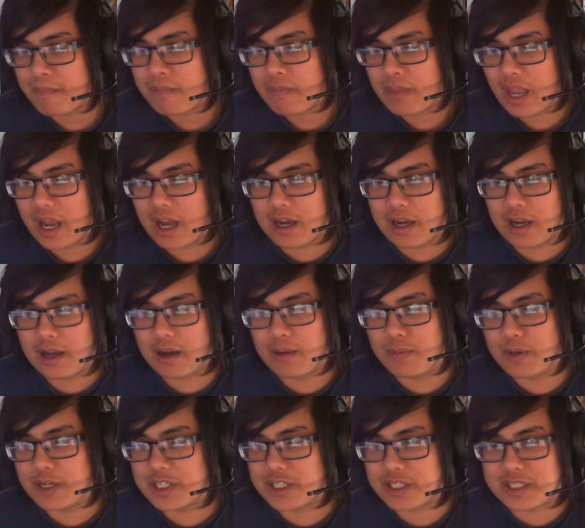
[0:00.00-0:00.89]
I
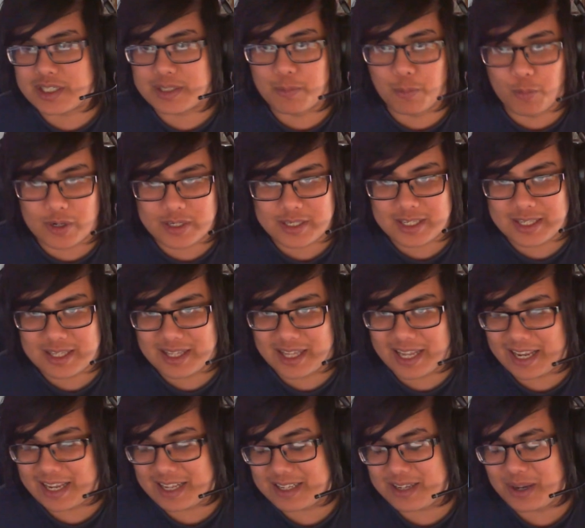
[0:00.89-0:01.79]
wish it wasn't
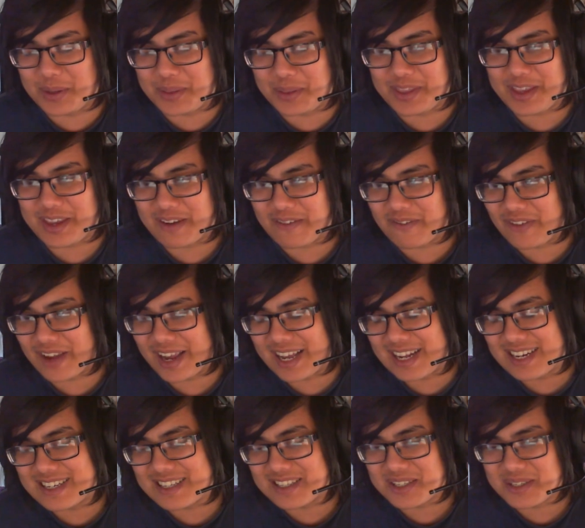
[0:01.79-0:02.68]
late to the
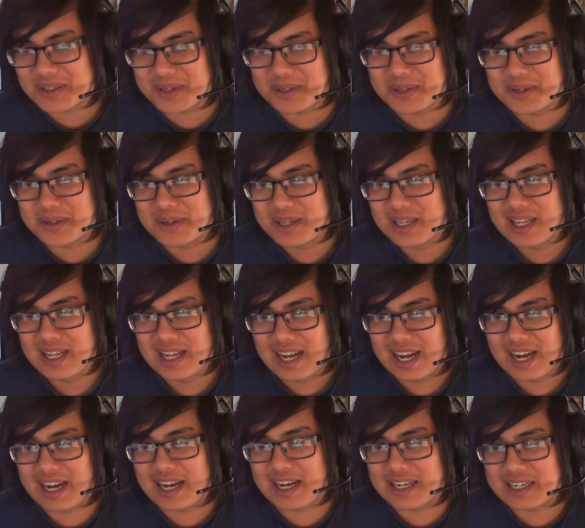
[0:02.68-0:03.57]
event, so
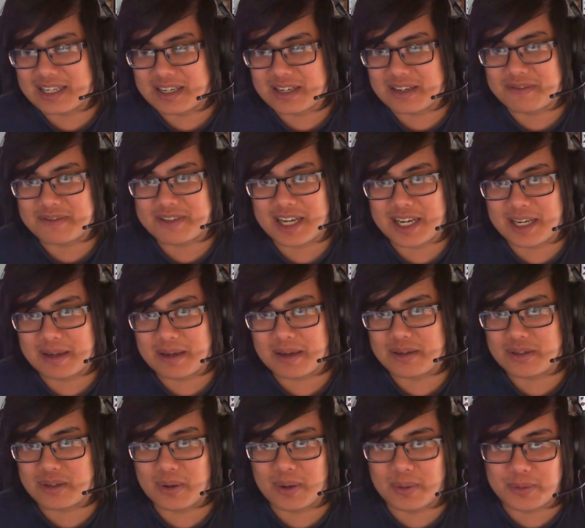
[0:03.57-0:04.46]
I had enough time,
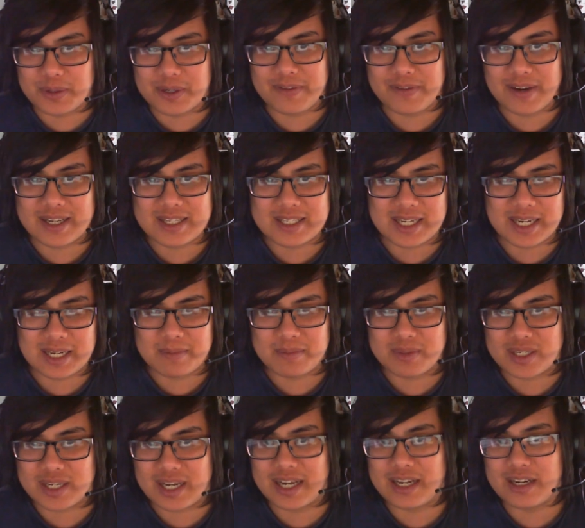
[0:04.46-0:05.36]
so I would have had time
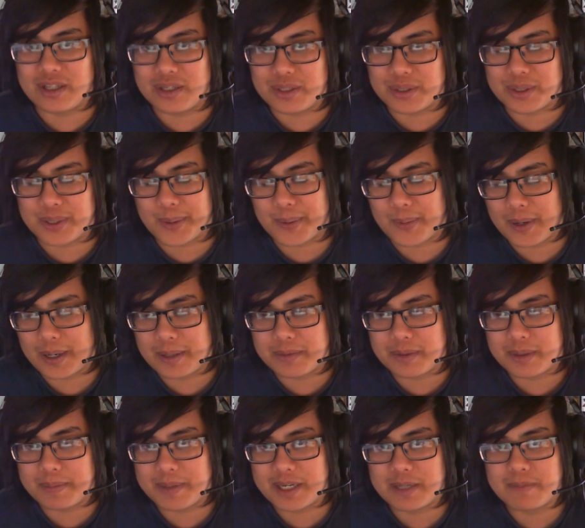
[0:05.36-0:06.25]
to kind of look
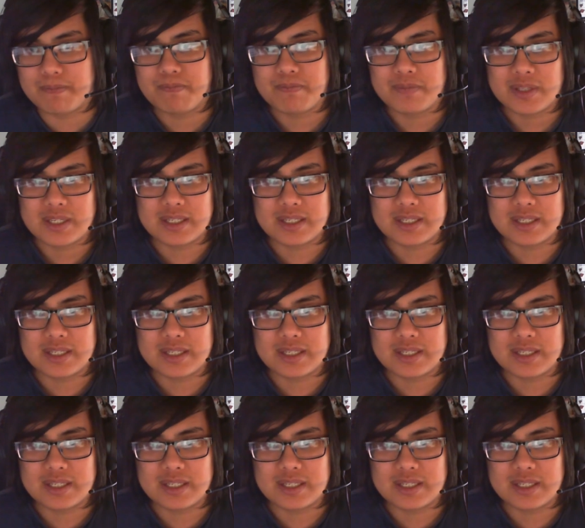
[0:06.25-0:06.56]
around a bit,